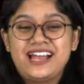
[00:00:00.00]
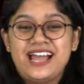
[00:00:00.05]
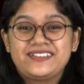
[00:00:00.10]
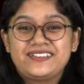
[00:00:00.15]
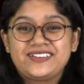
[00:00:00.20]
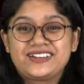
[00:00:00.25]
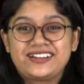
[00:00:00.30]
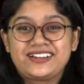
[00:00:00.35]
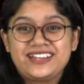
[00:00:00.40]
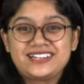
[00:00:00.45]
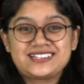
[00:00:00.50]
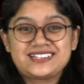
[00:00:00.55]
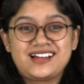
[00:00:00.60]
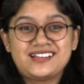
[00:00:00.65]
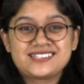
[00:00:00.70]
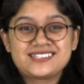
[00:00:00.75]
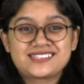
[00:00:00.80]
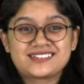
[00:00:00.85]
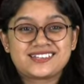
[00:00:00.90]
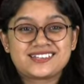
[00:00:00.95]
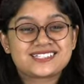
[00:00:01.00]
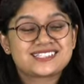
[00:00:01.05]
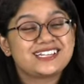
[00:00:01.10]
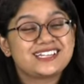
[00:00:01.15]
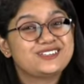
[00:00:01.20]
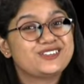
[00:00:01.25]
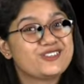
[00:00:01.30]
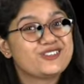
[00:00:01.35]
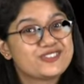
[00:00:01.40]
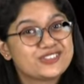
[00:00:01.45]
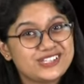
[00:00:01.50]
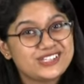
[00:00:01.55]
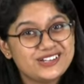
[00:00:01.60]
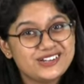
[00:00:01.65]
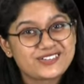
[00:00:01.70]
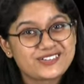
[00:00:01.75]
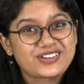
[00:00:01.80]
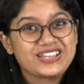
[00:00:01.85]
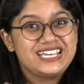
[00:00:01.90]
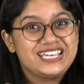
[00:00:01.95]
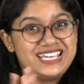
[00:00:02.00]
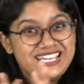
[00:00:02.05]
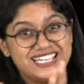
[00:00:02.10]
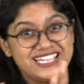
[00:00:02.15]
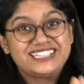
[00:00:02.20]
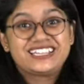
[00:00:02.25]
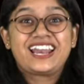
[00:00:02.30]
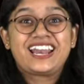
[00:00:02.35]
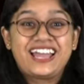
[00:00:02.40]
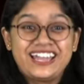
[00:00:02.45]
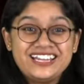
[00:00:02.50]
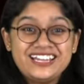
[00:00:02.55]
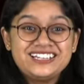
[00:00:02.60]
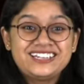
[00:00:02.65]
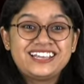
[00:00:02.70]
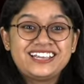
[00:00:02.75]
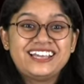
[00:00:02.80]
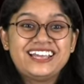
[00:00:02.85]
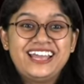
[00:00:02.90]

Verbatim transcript: and the correct answer is Eid ul-Fitr. Eid, right?